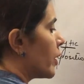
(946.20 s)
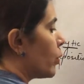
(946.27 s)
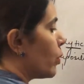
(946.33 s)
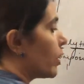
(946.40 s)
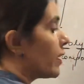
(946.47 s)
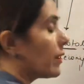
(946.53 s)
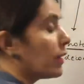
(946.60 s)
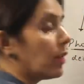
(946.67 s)

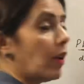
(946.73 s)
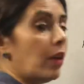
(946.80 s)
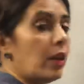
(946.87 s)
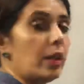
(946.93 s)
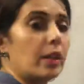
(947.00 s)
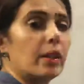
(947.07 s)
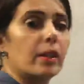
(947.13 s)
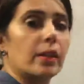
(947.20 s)
What is it
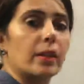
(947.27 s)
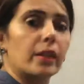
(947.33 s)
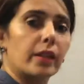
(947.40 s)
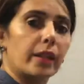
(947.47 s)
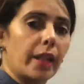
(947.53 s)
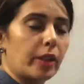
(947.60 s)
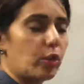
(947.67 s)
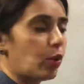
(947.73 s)
called?
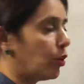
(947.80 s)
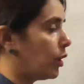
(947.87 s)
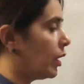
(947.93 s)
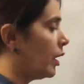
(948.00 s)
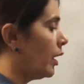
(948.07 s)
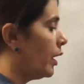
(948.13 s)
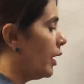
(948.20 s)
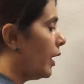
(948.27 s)
Cathode.
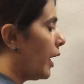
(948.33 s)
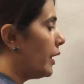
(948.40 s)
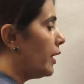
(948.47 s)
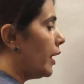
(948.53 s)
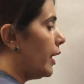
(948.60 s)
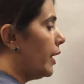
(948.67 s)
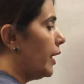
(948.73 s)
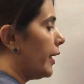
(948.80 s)
And
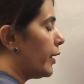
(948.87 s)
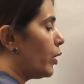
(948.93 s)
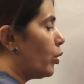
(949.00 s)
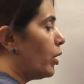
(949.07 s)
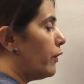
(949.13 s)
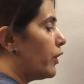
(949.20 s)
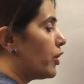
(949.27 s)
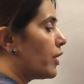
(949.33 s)
the
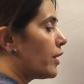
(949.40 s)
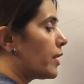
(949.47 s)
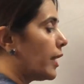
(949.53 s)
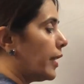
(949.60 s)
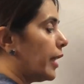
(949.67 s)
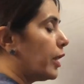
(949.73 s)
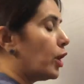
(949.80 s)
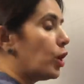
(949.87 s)
electrode which is
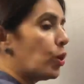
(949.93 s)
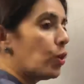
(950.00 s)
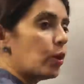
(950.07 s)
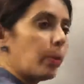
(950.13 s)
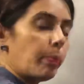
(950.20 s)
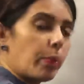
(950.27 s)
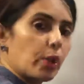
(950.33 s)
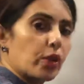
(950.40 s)
connected to
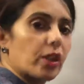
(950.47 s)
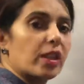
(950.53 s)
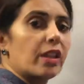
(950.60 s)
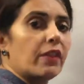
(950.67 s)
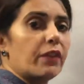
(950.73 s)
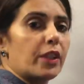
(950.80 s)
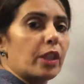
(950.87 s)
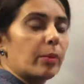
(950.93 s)
the
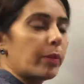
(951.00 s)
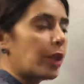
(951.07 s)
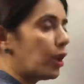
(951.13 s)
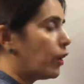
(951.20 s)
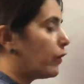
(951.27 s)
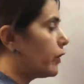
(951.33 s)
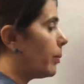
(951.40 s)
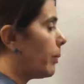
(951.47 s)
positive
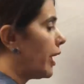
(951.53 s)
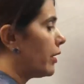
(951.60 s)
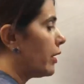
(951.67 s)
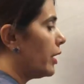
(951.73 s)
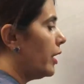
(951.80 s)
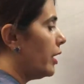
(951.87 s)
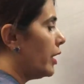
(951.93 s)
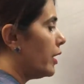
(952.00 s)
terminal of the
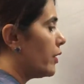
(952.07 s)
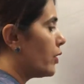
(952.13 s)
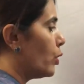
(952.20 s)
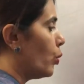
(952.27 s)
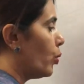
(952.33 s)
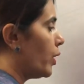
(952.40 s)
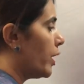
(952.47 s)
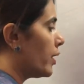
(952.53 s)
battery is
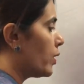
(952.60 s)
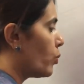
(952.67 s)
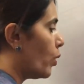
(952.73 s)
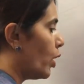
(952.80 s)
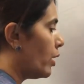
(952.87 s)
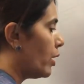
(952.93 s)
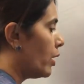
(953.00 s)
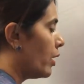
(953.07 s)
known as
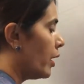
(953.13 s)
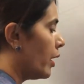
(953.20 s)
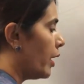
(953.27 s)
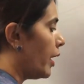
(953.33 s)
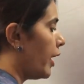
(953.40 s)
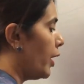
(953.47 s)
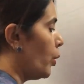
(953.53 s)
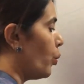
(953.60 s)
what?
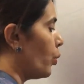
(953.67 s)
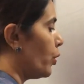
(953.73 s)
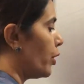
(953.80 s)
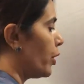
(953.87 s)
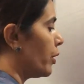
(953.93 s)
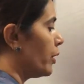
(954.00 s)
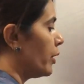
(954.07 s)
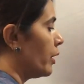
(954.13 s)

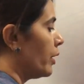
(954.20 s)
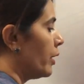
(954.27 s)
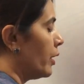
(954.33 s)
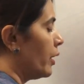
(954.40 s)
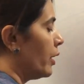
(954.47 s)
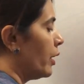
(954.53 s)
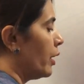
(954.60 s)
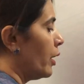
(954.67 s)
Anode.
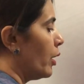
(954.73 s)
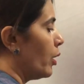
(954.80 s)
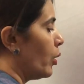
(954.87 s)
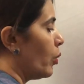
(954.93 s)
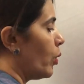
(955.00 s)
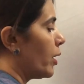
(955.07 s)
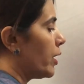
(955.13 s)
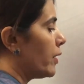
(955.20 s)

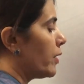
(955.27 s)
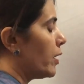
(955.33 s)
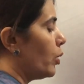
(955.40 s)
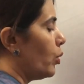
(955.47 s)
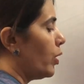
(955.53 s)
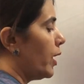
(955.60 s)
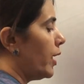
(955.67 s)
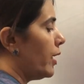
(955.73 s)
What is it
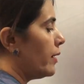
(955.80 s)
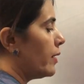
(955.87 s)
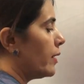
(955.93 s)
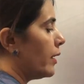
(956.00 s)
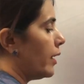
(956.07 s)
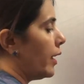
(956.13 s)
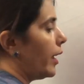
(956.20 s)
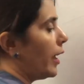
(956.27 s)
known
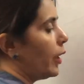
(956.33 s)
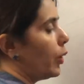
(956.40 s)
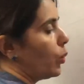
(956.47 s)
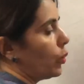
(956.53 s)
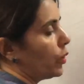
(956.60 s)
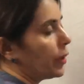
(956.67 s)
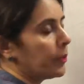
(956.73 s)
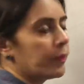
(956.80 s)
as?
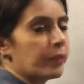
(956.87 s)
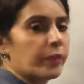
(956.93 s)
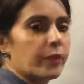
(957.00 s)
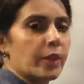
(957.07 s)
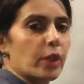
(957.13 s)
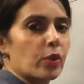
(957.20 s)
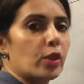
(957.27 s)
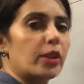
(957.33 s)
Anode.
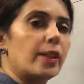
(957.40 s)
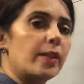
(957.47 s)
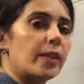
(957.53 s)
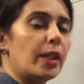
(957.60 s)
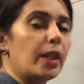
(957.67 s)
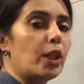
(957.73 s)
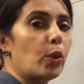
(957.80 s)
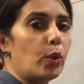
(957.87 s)
So this
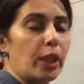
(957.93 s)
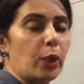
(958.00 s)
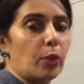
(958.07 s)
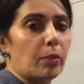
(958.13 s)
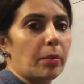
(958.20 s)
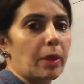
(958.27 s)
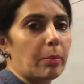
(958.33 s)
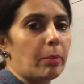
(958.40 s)
thing you need to
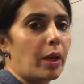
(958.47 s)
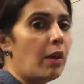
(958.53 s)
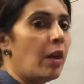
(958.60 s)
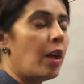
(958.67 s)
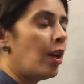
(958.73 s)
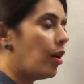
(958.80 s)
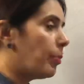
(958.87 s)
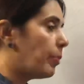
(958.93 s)
remember,
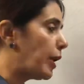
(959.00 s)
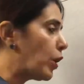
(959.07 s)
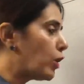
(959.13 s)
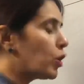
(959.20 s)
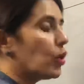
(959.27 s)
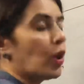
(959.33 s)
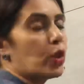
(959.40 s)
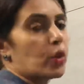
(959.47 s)

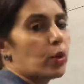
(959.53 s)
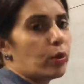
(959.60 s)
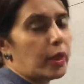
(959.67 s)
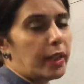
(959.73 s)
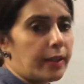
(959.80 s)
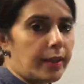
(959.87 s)
because not only